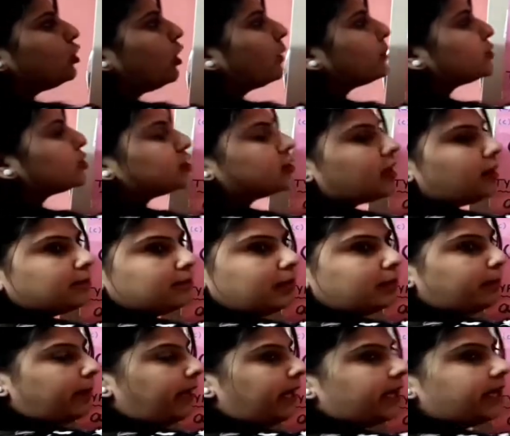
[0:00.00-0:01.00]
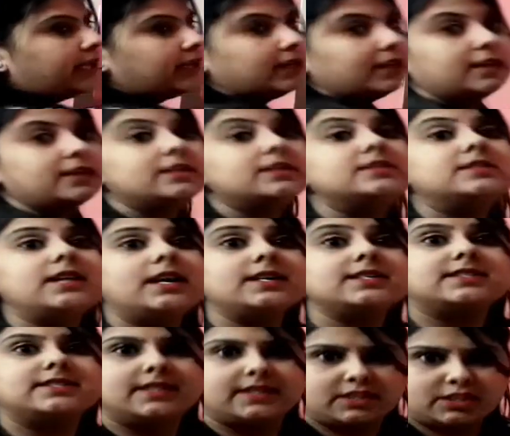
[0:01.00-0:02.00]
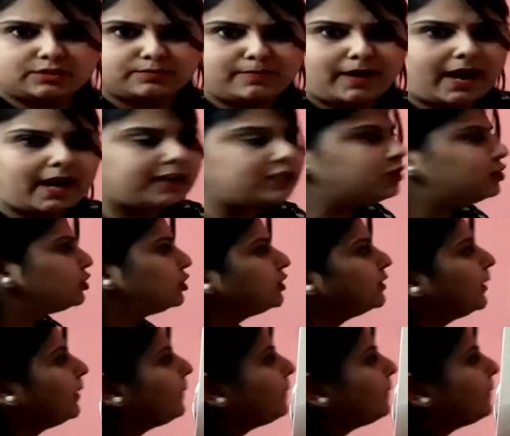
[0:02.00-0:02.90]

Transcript: option number B. Does this match?